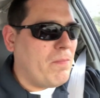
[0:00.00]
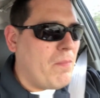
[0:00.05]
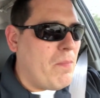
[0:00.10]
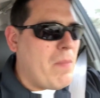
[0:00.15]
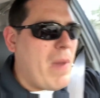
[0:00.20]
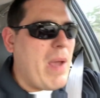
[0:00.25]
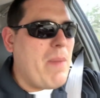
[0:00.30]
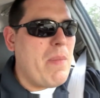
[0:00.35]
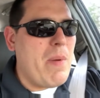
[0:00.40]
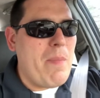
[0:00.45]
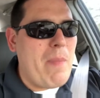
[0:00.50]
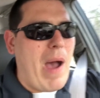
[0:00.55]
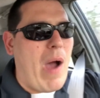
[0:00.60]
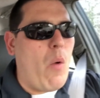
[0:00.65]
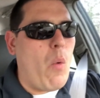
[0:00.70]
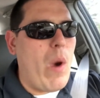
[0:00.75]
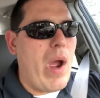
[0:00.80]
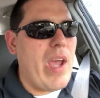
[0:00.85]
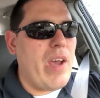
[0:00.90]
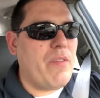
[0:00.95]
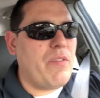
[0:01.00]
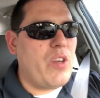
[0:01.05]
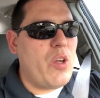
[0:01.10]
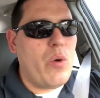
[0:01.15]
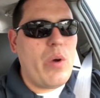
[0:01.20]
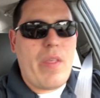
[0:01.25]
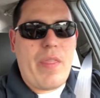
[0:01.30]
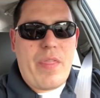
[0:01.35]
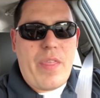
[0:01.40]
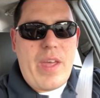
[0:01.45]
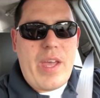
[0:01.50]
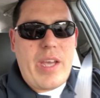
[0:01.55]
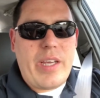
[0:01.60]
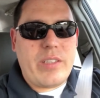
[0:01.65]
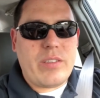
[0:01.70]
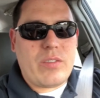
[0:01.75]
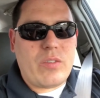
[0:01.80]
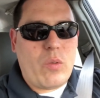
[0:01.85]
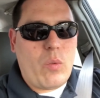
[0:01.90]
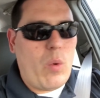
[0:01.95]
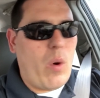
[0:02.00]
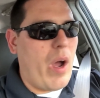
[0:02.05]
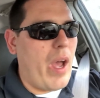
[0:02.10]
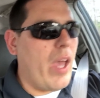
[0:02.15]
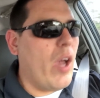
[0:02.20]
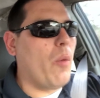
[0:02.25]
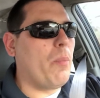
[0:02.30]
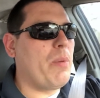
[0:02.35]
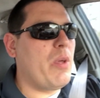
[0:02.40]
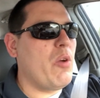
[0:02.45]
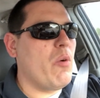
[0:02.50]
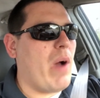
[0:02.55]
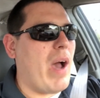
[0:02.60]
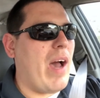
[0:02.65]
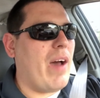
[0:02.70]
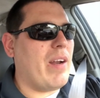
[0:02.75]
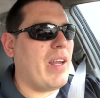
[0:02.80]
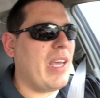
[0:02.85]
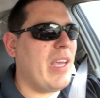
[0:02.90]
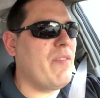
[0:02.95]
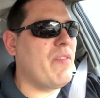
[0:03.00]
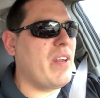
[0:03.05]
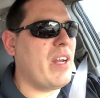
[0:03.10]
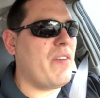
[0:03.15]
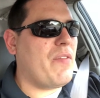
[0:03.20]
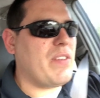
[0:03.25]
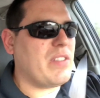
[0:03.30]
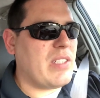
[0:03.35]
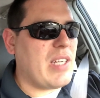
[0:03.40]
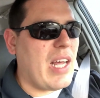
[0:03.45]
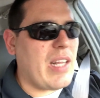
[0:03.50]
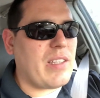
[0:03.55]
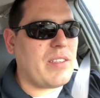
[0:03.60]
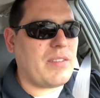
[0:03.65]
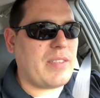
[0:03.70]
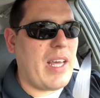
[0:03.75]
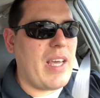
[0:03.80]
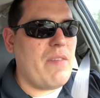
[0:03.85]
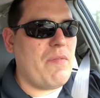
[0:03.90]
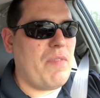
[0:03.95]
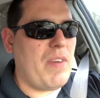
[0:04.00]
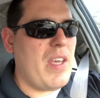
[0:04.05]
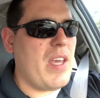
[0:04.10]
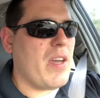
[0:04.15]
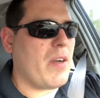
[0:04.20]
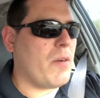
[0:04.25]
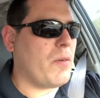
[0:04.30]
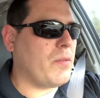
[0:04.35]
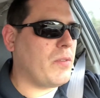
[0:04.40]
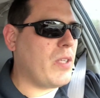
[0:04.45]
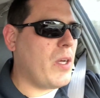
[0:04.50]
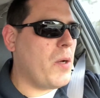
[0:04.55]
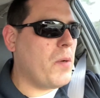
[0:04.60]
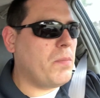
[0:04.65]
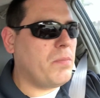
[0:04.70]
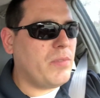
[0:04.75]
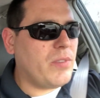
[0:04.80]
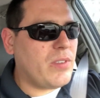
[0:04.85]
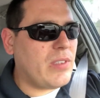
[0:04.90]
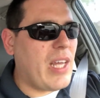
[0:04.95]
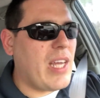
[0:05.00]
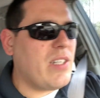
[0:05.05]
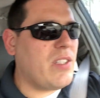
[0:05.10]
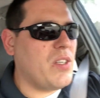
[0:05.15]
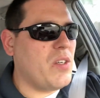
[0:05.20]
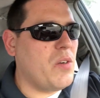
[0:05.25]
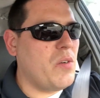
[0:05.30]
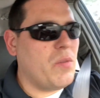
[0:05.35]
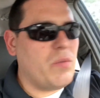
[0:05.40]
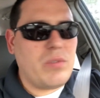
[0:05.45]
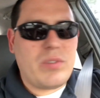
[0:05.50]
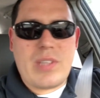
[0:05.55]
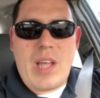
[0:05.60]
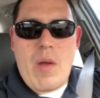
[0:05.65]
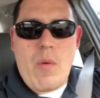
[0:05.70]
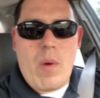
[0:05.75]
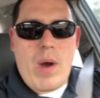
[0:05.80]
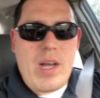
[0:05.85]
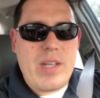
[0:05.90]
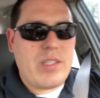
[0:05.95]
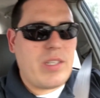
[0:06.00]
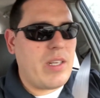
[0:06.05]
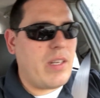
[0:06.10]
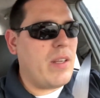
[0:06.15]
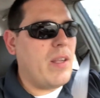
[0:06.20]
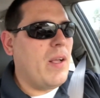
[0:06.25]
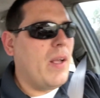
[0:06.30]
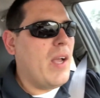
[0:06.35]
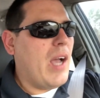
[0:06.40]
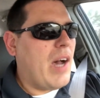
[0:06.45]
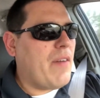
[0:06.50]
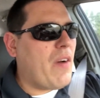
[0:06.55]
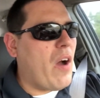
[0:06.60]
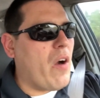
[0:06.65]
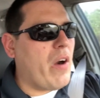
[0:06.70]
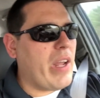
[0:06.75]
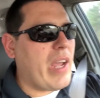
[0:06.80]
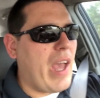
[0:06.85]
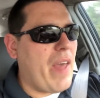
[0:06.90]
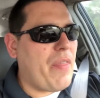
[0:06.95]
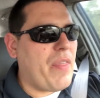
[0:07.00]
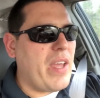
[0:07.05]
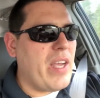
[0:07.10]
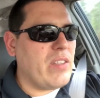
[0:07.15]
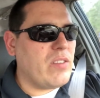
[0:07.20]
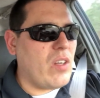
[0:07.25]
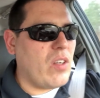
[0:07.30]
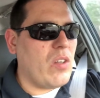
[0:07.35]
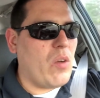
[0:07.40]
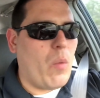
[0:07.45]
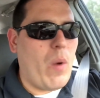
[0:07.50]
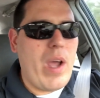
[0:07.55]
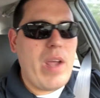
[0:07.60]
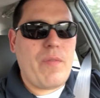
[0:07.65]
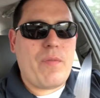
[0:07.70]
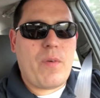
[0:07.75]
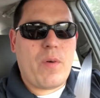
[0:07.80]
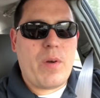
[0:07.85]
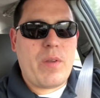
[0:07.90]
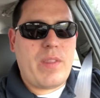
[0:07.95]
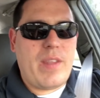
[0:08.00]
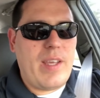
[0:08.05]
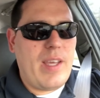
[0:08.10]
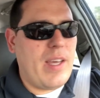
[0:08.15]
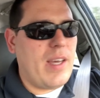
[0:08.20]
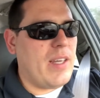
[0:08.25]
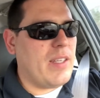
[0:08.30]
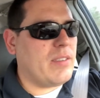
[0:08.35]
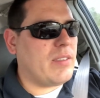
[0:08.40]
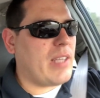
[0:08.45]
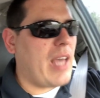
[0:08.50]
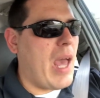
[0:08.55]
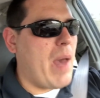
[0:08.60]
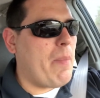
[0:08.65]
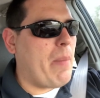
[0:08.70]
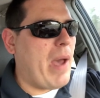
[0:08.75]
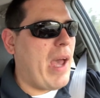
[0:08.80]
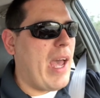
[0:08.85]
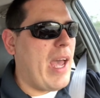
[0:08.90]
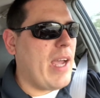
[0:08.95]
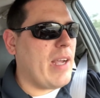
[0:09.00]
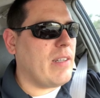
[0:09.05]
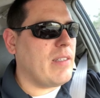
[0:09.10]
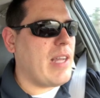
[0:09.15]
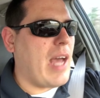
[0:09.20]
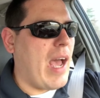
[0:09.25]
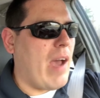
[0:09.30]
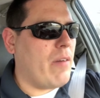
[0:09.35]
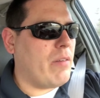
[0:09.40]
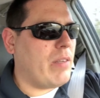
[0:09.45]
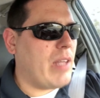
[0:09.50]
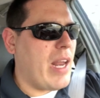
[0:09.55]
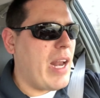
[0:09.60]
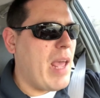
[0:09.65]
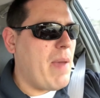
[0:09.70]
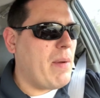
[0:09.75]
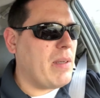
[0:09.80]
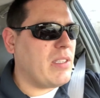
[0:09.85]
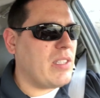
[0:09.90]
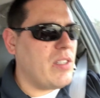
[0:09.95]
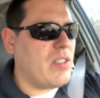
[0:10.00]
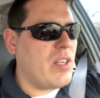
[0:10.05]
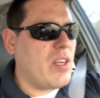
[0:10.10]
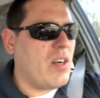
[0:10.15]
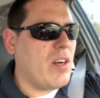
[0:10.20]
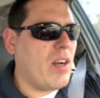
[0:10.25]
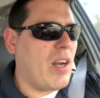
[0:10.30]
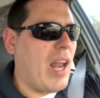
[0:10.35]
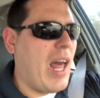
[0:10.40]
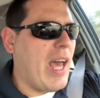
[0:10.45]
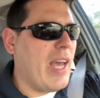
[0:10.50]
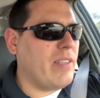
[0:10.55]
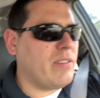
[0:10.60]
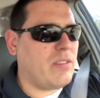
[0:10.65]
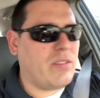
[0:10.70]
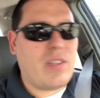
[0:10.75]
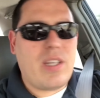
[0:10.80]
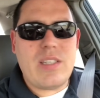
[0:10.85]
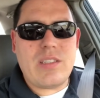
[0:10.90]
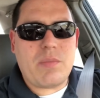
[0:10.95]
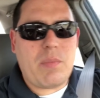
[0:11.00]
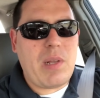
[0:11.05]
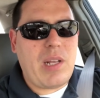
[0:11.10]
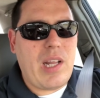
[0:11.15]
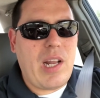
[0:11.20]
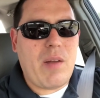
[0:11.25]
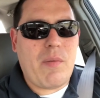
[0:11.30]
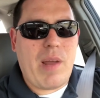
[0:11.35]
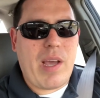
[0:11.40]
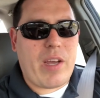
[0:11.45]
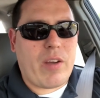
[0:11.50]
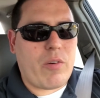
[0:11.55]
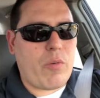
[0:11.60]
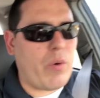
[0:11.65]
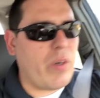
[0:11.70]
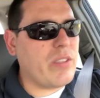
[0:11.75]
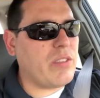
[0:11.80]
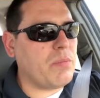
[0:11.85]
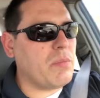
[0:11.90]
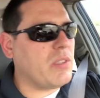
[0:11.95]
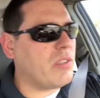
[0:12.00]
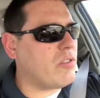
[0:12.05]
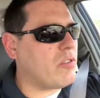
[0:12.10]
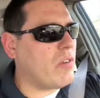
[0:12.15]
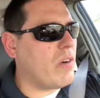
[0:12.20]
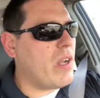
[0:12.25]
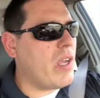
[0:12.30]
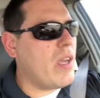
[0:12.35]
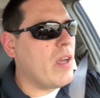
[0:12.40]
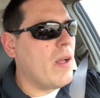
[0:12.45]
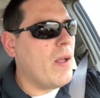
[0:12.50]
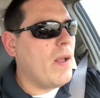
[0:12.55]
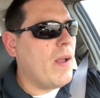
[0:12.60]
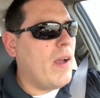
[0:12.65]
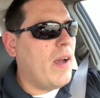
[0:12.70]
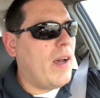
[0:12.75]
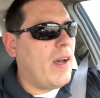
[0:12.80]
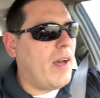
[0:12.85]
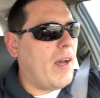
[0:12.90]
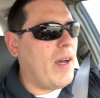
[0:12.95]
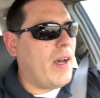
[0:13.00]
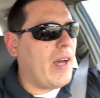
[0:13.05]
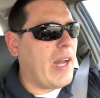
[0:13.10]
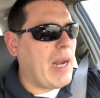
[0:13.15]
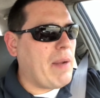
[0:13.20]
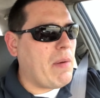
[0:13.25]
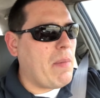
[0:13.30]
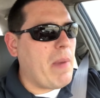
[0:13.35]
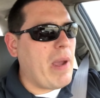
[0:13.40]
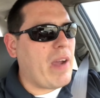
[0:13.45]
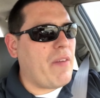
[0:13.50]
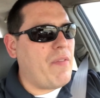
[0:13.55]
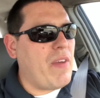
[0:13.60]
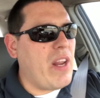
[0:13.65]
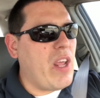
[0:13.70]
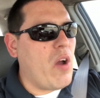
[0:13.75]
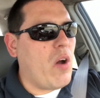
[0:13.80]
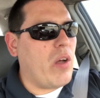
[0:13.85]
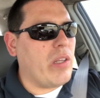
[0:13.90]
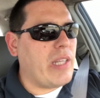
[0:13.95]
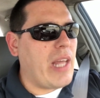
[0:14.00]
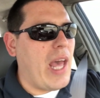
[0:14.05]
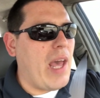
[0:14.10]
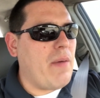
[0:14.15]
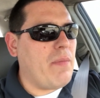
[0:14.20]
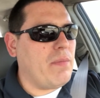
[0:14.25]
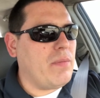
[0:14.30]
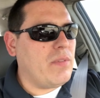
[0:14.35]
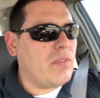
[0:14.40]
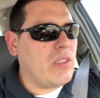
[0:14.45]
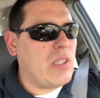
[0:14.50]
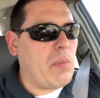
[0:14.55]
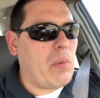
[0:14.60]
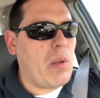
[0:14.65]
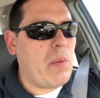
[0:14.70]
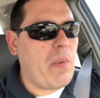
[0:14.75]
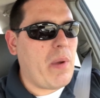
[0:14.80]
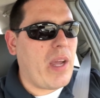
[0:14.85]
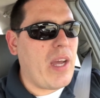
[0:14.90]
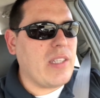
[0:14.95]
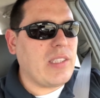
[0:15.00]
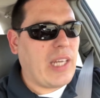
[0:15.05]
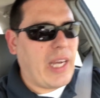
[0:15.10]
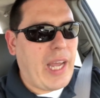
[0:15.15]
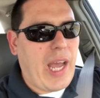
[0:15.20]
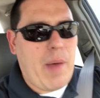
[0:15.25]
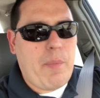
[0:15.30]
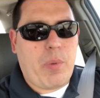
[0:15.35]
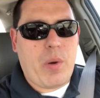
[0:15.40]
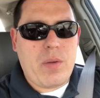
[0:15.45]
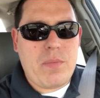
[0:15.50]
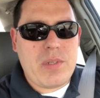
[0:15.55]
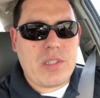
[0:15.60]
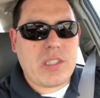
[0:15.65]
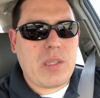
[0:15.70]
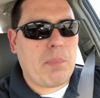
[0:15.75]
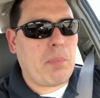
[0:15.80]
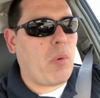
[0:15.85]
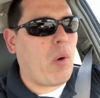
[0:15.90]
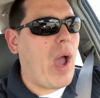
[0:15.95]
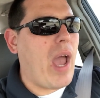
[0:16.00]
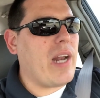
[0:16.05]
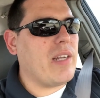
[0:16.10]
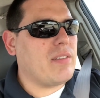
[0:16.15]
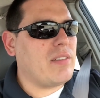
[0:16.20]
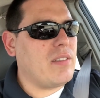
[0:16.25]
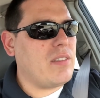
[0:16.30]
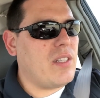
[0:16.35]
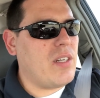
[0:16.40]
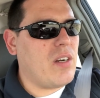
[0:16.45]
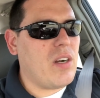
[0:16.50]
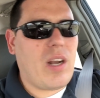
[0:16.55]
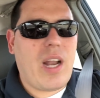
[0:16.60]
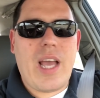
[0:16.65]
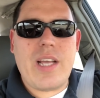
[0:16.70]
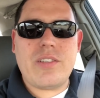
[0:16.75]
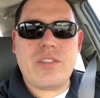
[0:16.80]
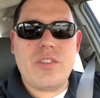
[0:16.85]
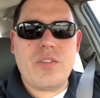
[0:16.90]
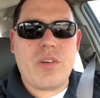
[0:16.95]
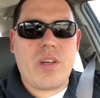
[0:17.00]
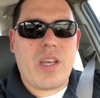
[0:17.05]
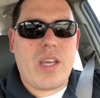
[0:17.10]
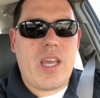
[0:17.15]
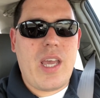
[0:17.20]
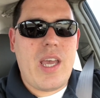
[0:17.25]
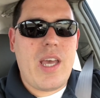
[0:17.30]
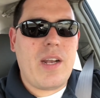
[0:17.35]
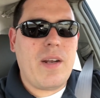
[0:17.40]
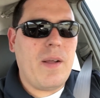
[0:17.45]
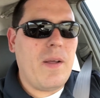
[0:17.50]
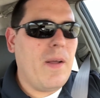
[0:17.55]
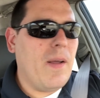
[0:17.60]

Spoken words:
maybe my way of doing things will help you out, even if it's not the same vehicle. So stay tuned, stay watching. I've already got things on the way for the Scat Pack, Diode Dynamics interior lights. Things will be lit up like a Christmas tree. And I'm gonna make a video on that simply because I got pretty much the brightest interior lights you can get.